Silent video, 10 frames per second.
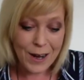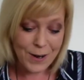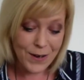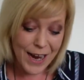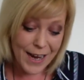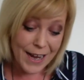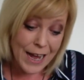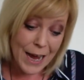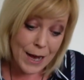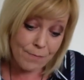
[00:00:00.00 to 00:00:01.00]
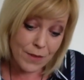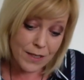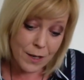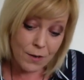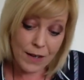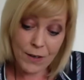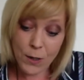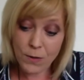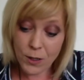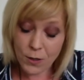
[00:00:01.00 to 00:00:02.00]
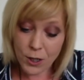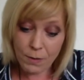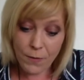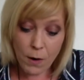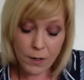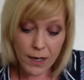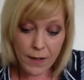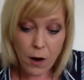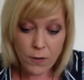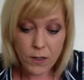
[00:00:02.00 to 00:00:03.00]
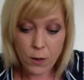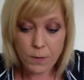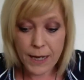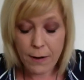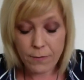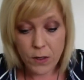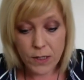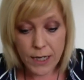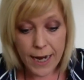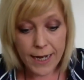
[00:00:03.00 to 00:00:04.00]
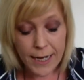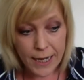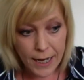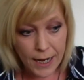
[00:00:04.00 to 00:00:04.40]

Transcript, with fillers: Okay. Um, so if I don't talk to you before, I'm going to get the horoscopes out. I've got today.